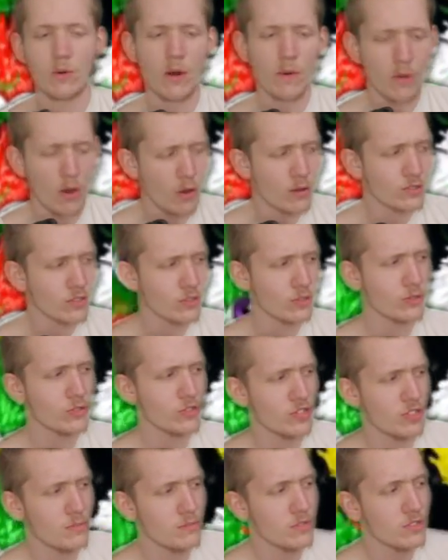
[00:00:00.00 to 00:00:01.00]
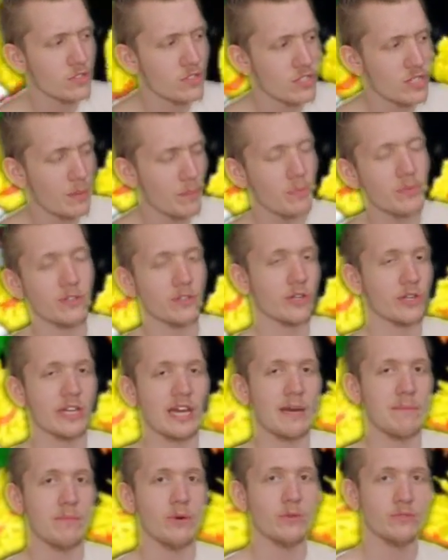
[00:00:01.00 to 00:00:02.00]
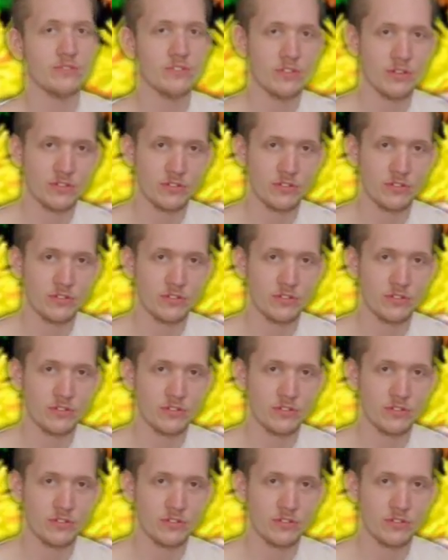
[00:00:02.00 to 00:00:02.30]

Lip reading: are also some simpler game modes to